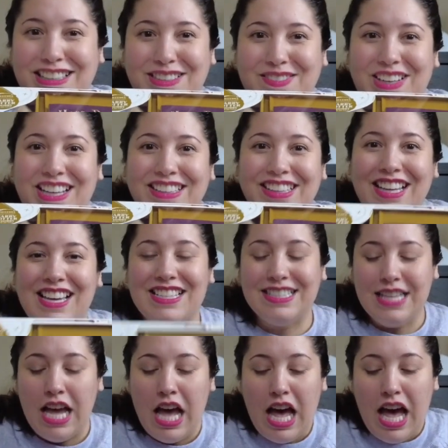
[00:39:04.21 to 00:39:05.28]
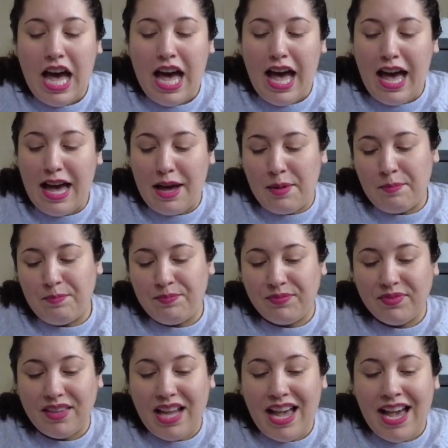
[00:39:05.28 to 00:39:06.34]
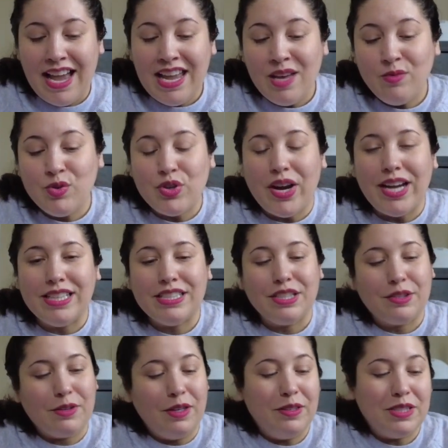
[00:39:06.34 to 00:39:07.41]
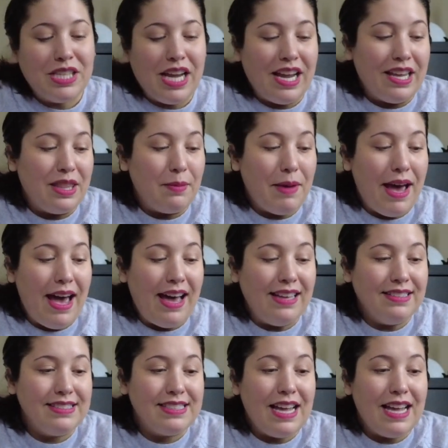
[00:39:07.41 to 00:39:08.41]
about this. I have tried to crochet in the past.